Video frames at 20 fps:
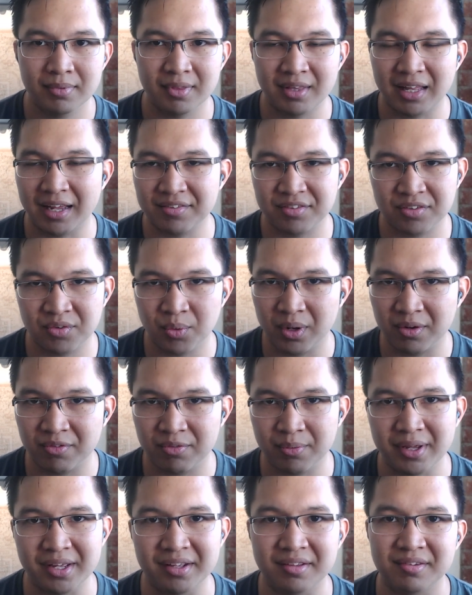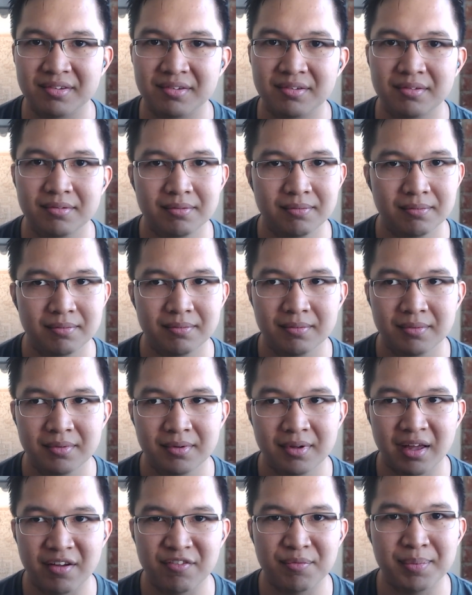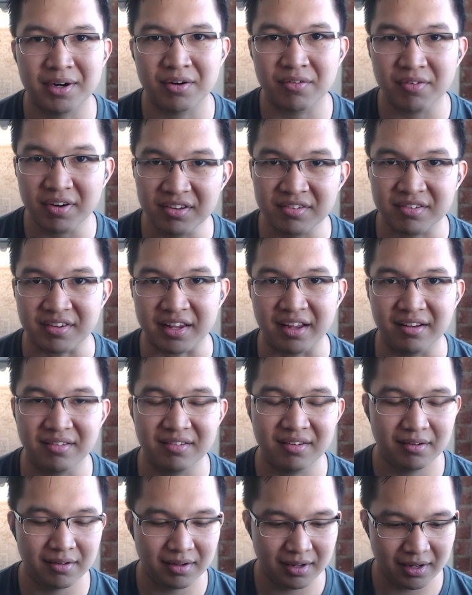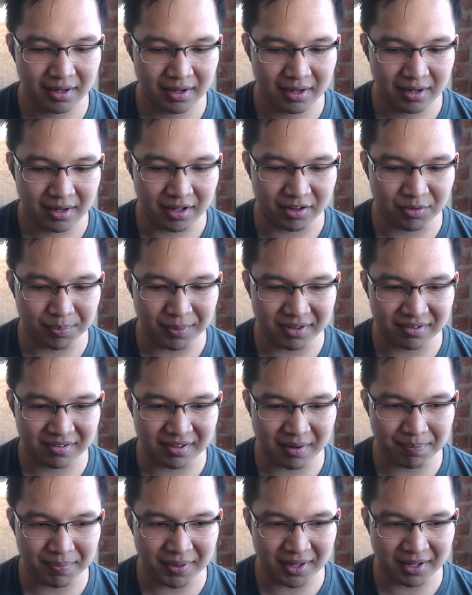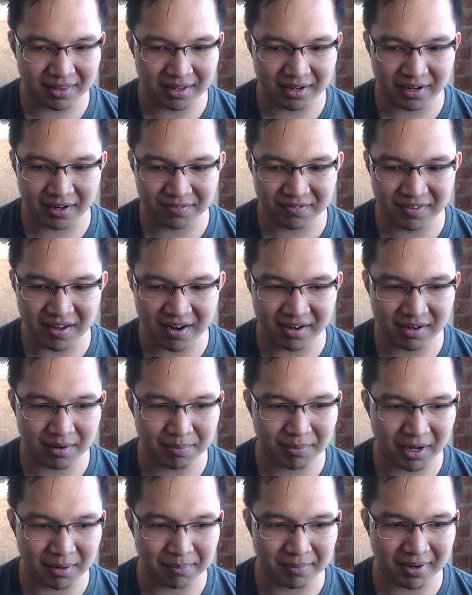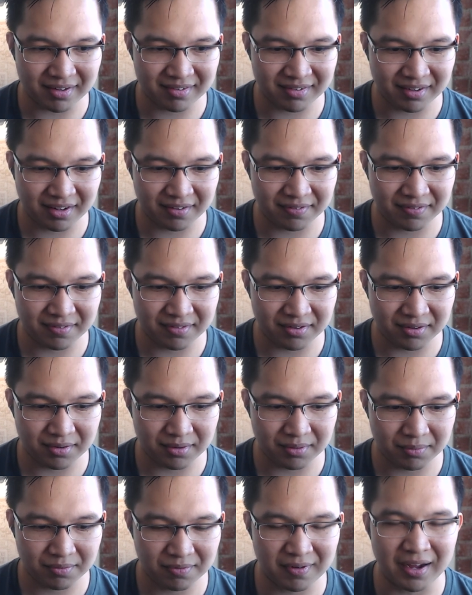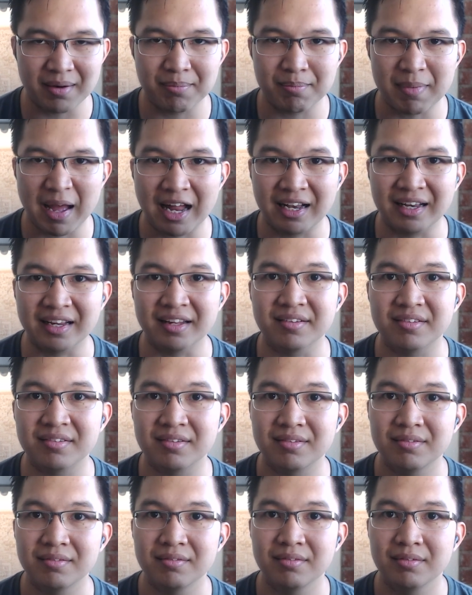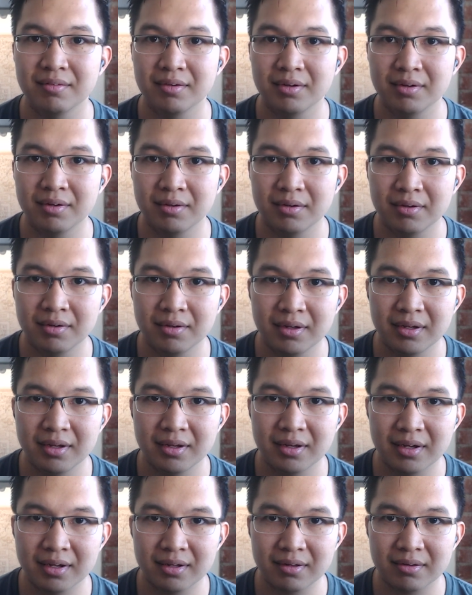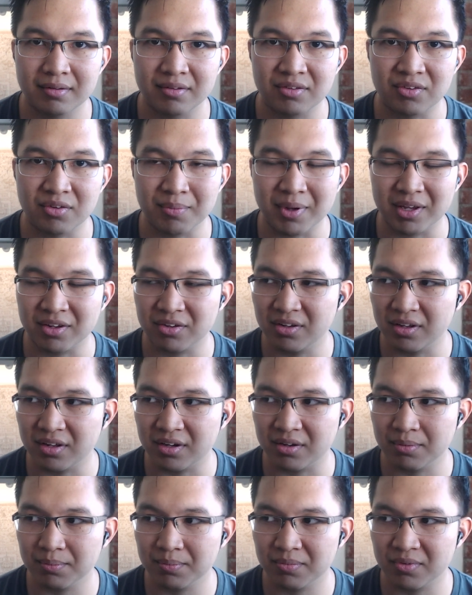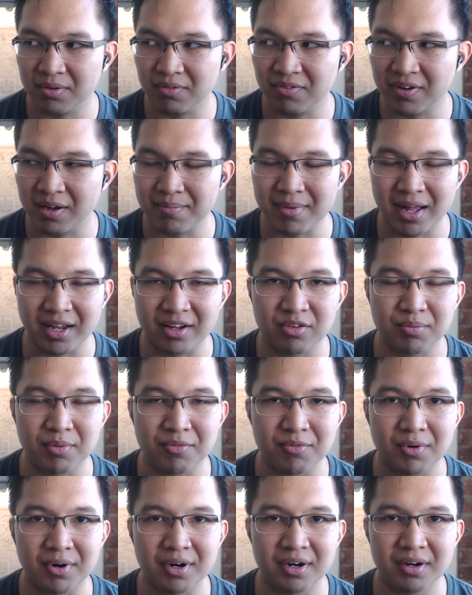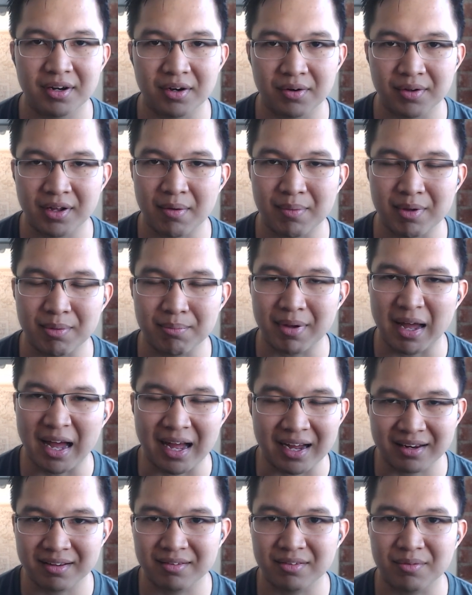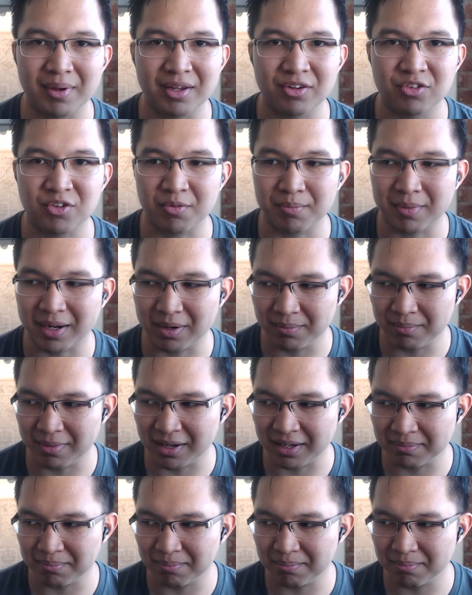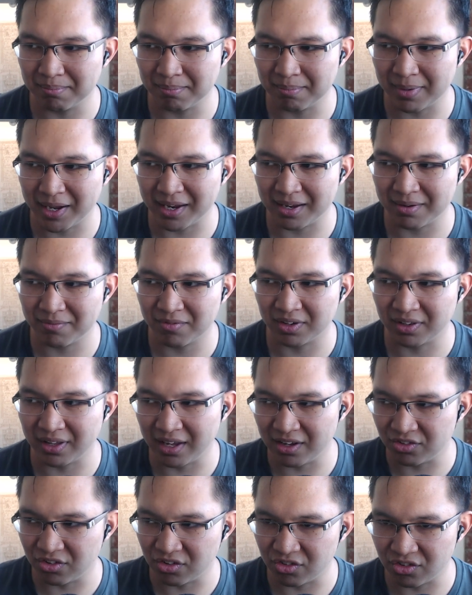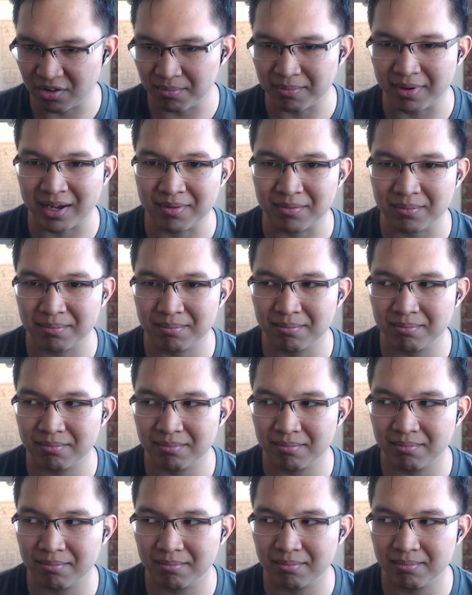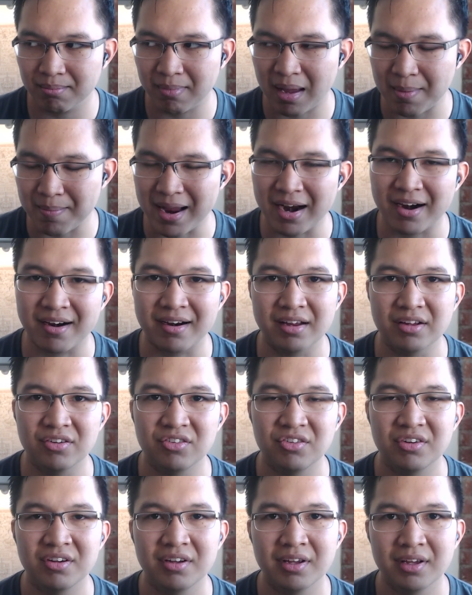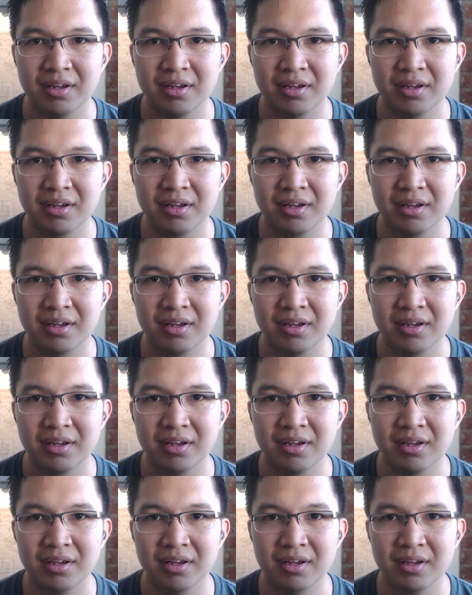last 12 weeks have been a reset. It's been something that I've taken upon myself to find balance, to make, you know, to find balance before, you know, coming back, to make sure my, my, my relationship, my, my marriage,